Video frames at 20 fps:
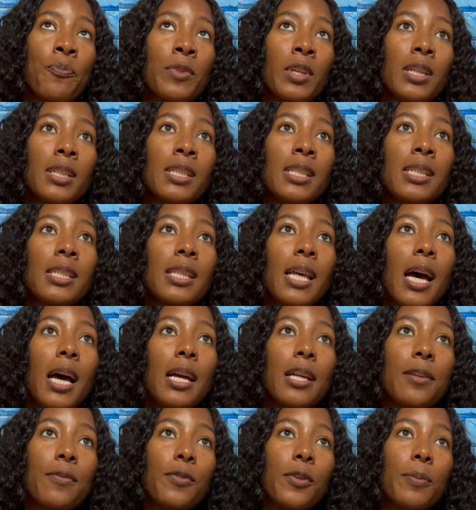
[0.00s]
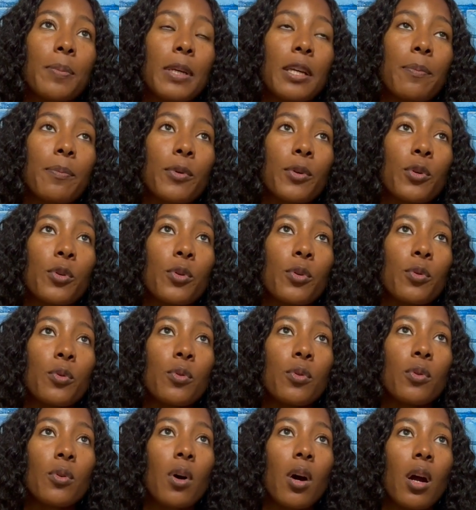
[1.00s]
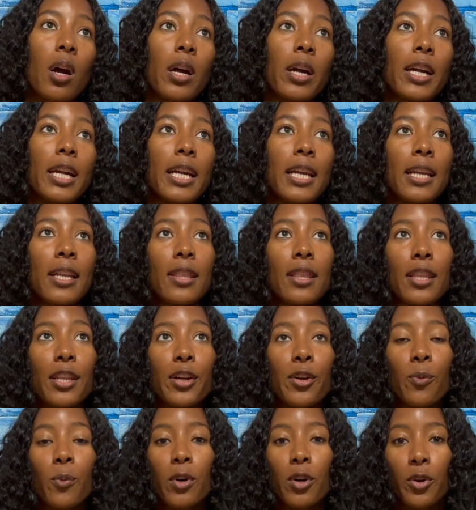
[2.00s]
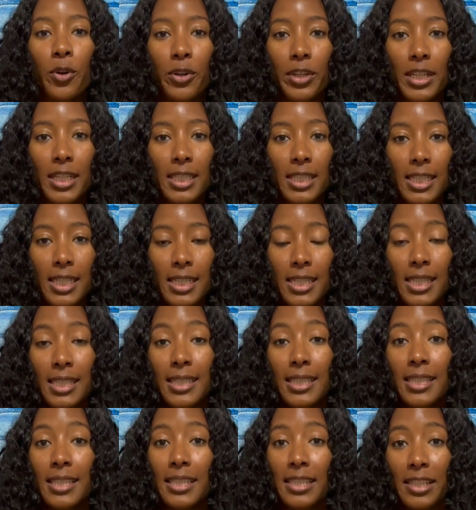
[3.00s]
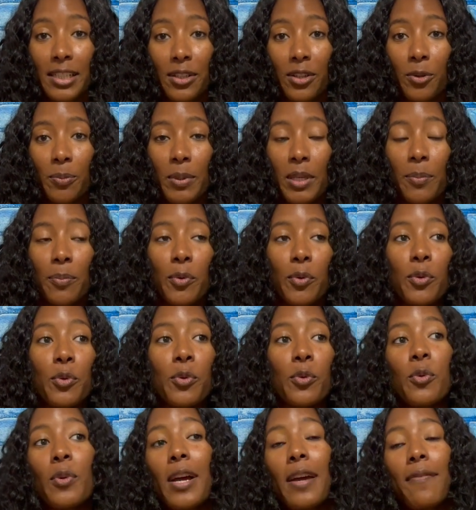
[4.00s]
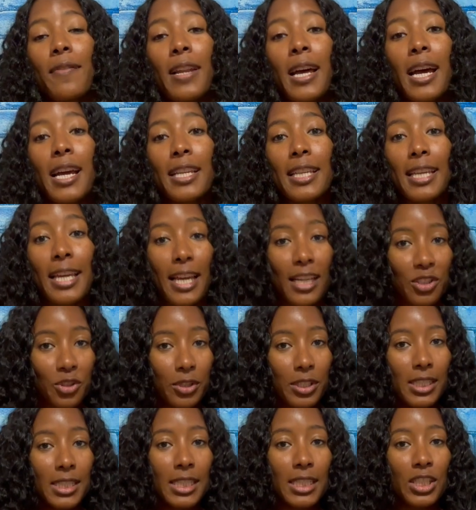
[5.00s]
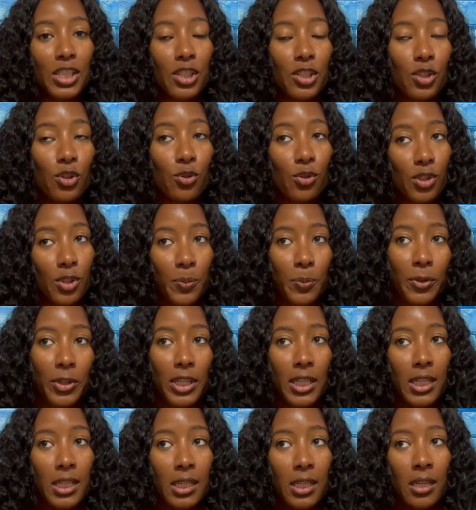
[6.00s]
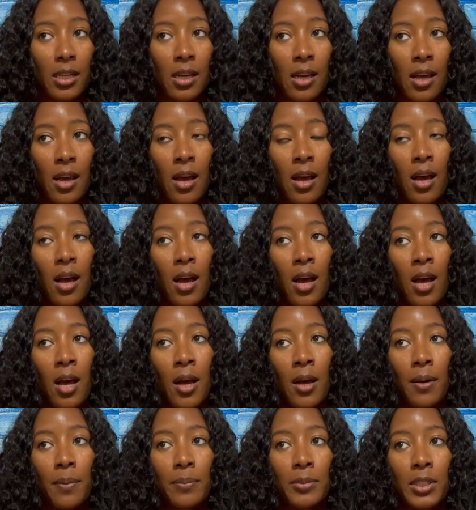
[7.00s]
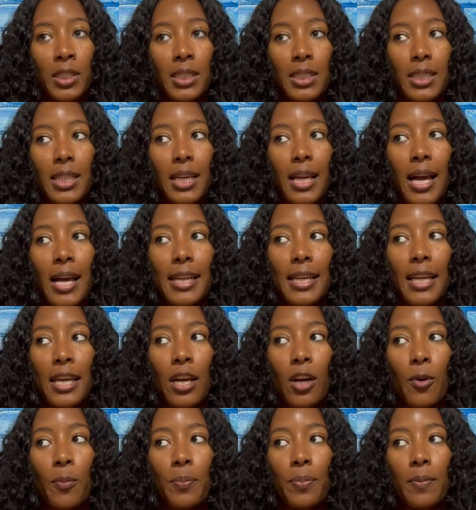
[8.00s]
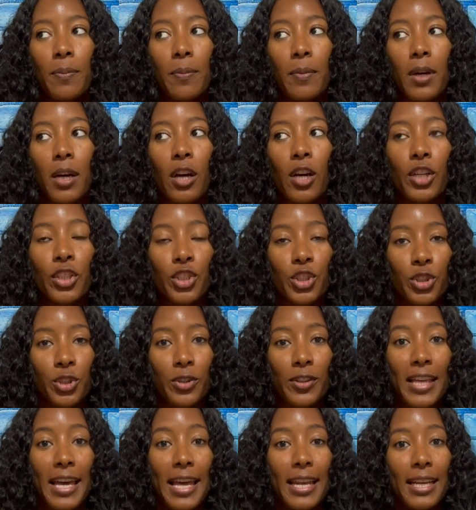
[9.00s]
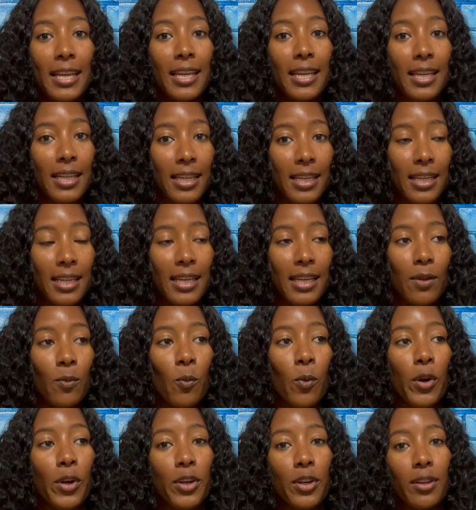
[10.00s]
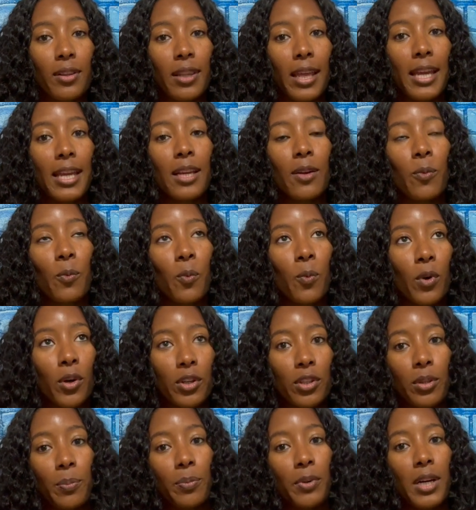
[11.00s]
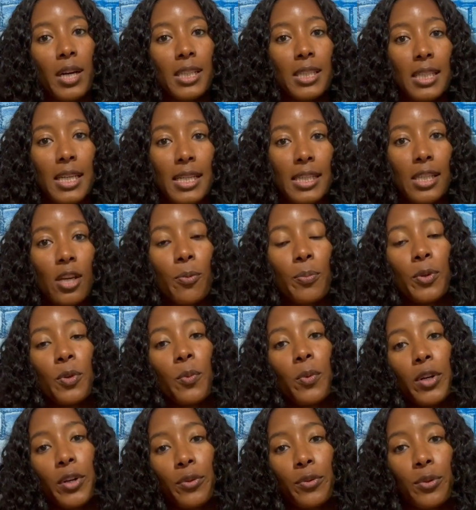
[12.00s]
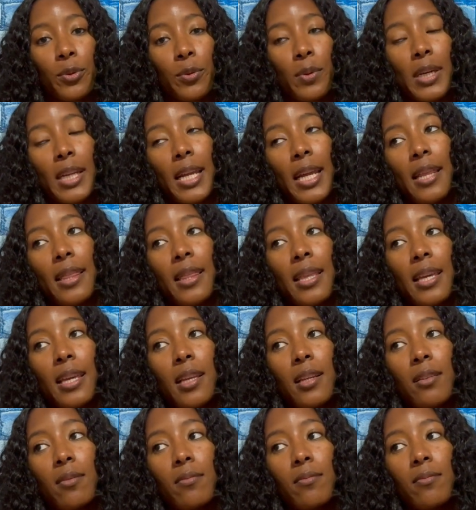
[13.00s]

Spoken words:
designed for people who are in their wilderness season still, people who have not yet transitioned to spring, just to kind of help usher that in, work the process, help you work through it, and then